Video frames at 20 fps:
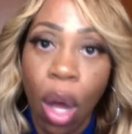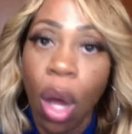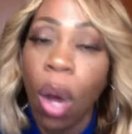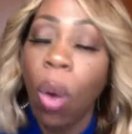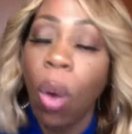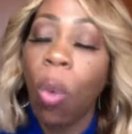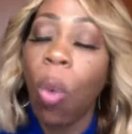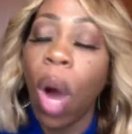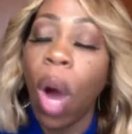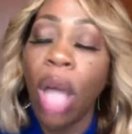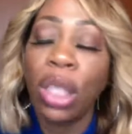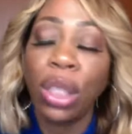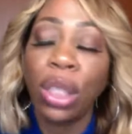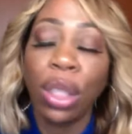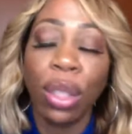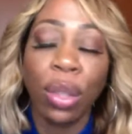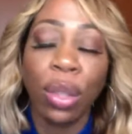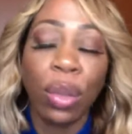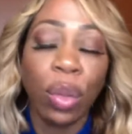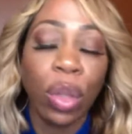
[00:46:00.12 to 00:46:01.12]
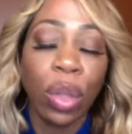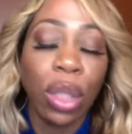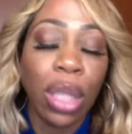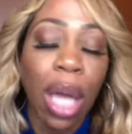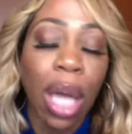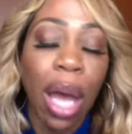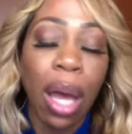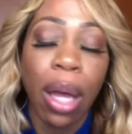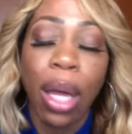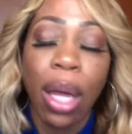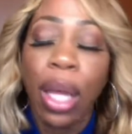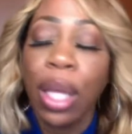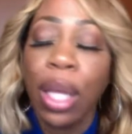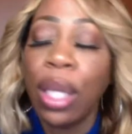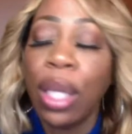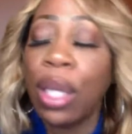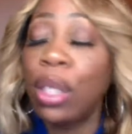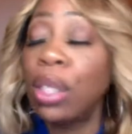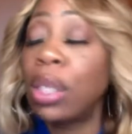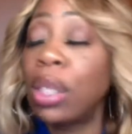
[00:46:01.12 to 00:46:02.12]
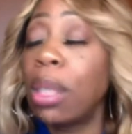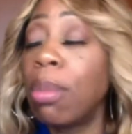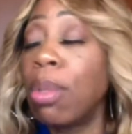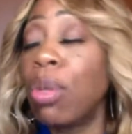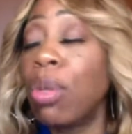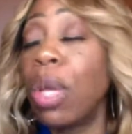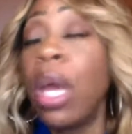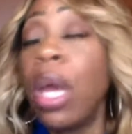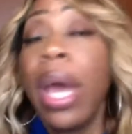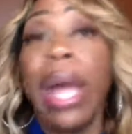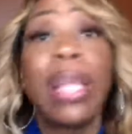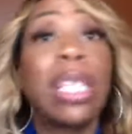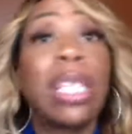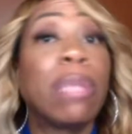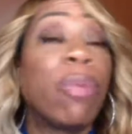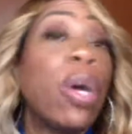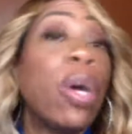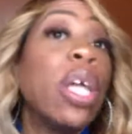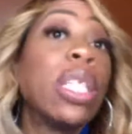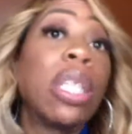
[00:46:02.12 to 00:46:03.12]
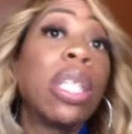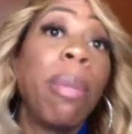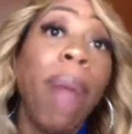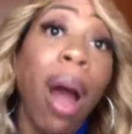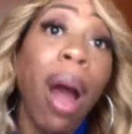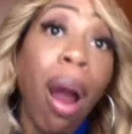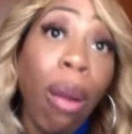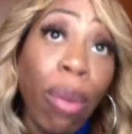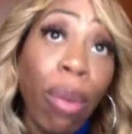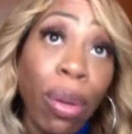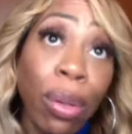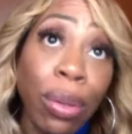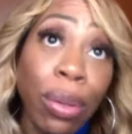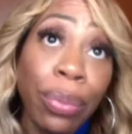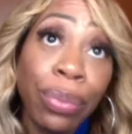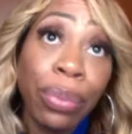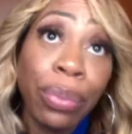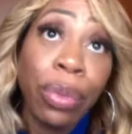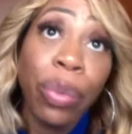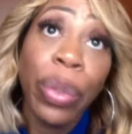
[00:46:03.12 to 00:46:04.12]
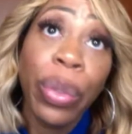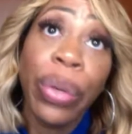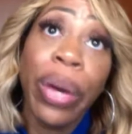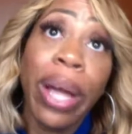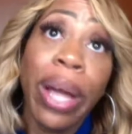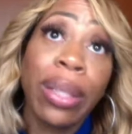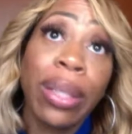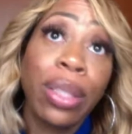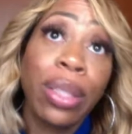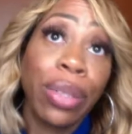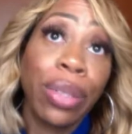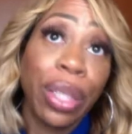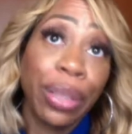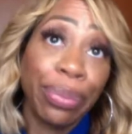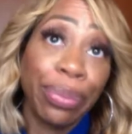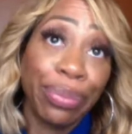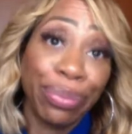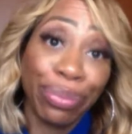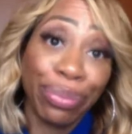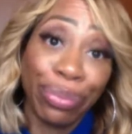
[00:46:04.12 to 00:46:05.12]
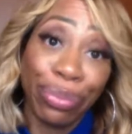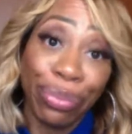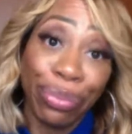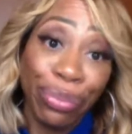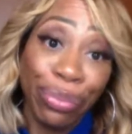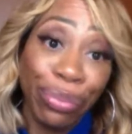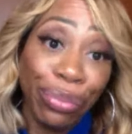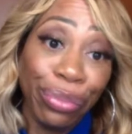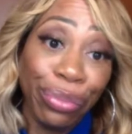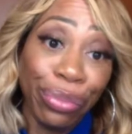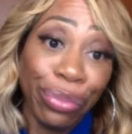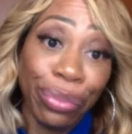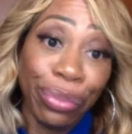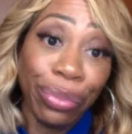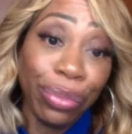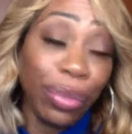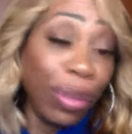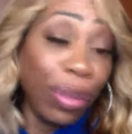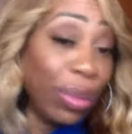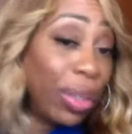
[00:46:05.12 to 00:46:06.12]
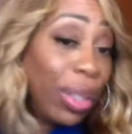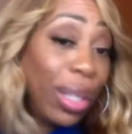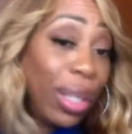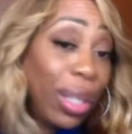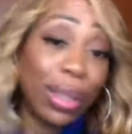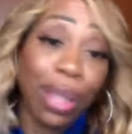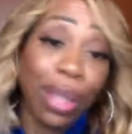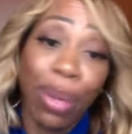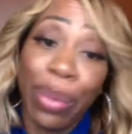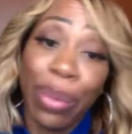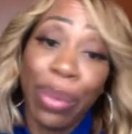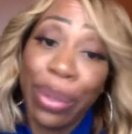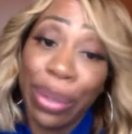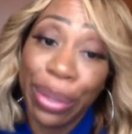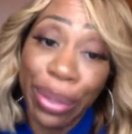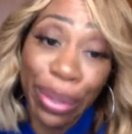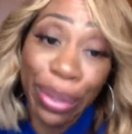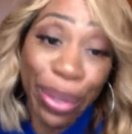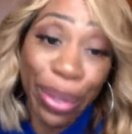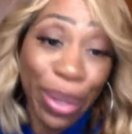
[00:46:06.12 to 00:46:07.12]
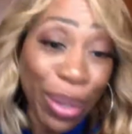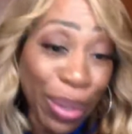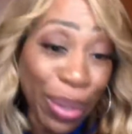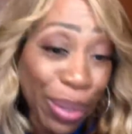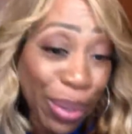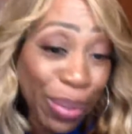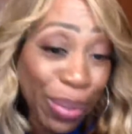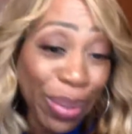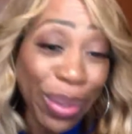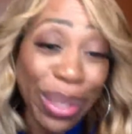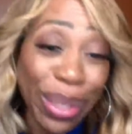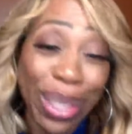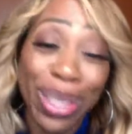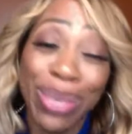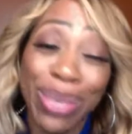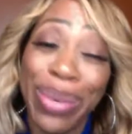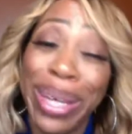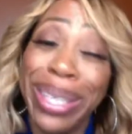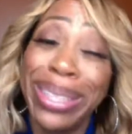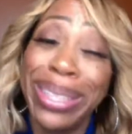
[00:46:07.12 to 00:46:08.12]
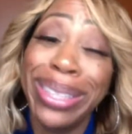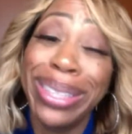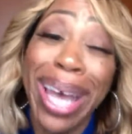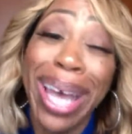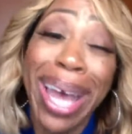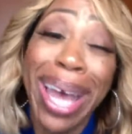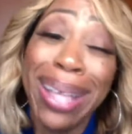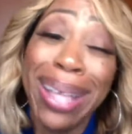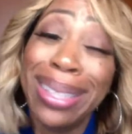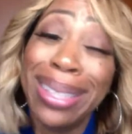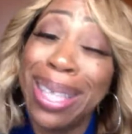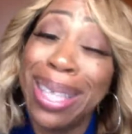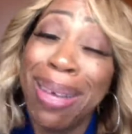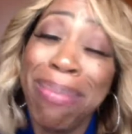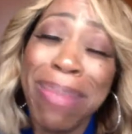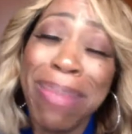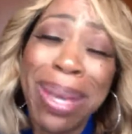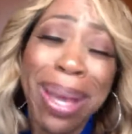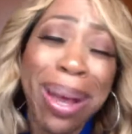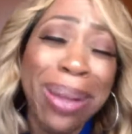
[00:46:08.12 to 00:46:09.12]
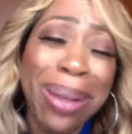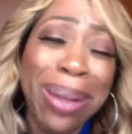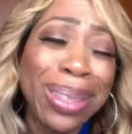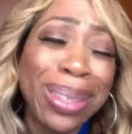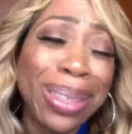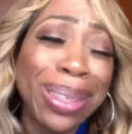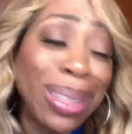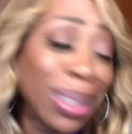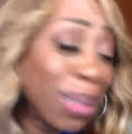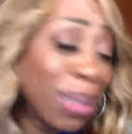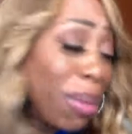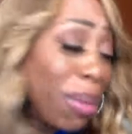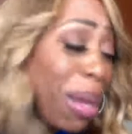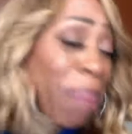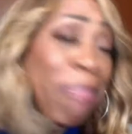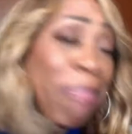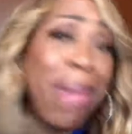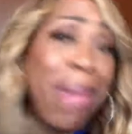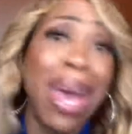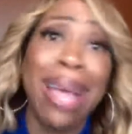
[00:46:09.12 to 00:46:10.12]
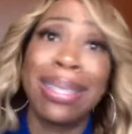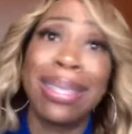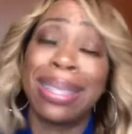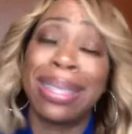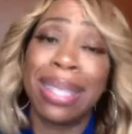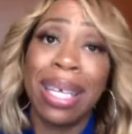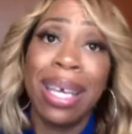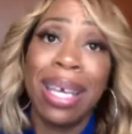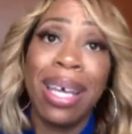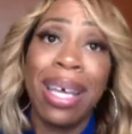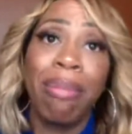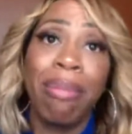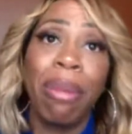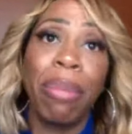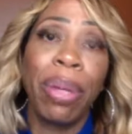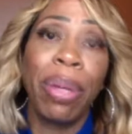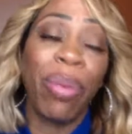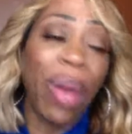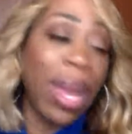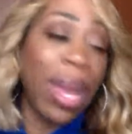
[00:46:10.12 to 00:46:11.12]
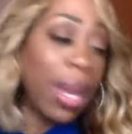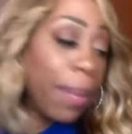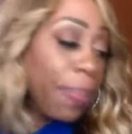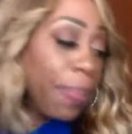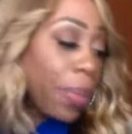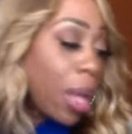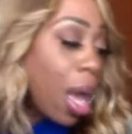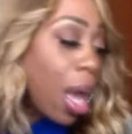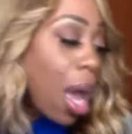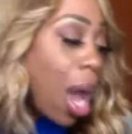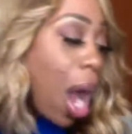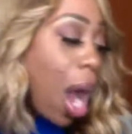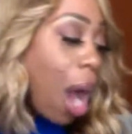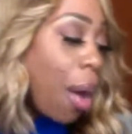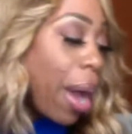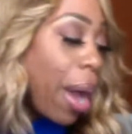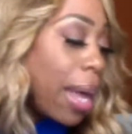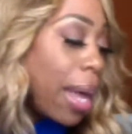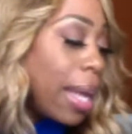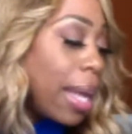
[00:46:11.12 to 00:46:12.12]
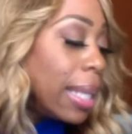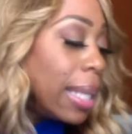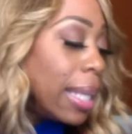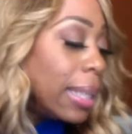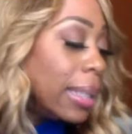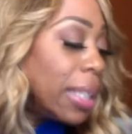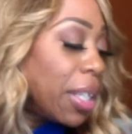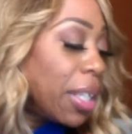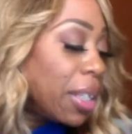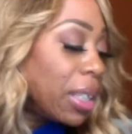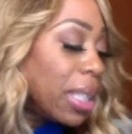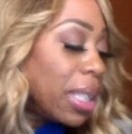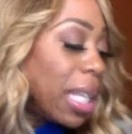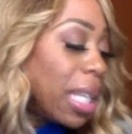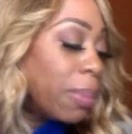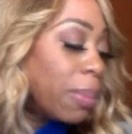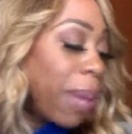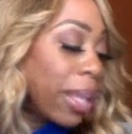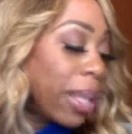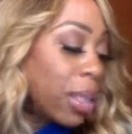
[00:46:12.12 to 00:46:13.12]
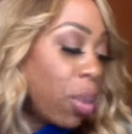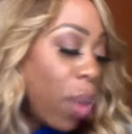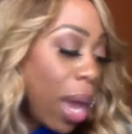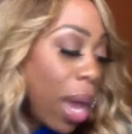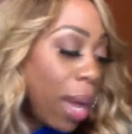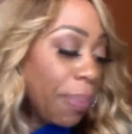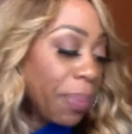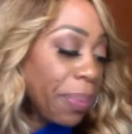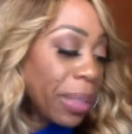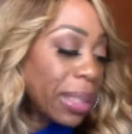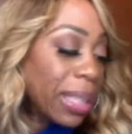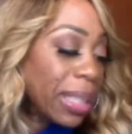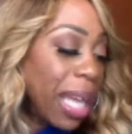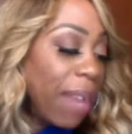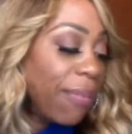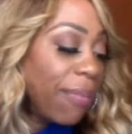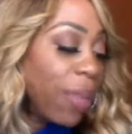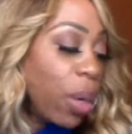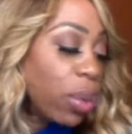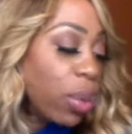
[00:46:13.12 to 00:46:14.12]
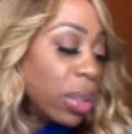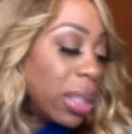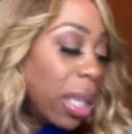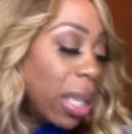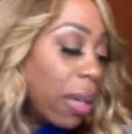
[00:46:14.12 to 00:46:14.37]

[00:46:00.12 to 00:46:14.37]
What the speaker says: Watch the news, child. Get you something to drink. At this point, tomorrow, we're going to have to drink. That's all we're going to do. We're going to drink, child. It's going to be a mess. But be ready. All right. Seriously, expect to wait. State vote